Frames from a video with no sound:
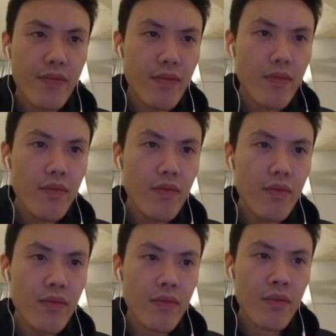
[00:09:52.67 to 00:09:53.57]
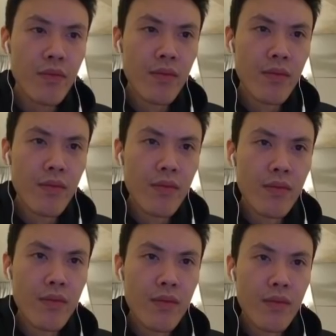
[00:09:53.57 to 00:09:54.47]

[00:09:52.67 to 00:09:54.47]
Nobody speaks.